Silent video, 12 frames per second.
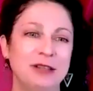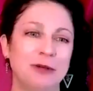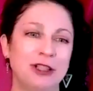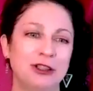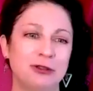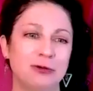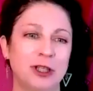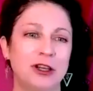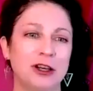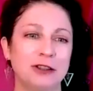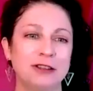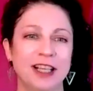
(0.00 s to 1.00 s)
which we
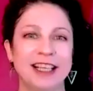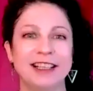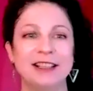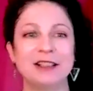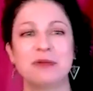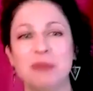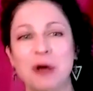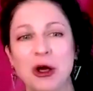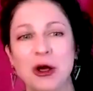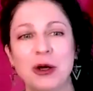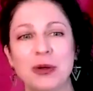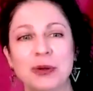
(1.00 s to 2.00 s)
call Diana's
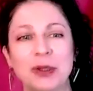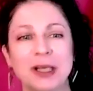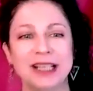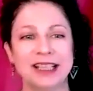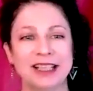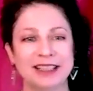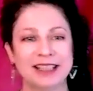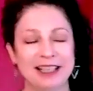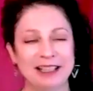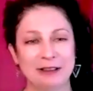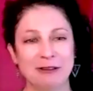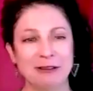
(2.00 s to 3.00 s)
bow,
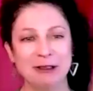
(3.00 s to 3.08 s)
that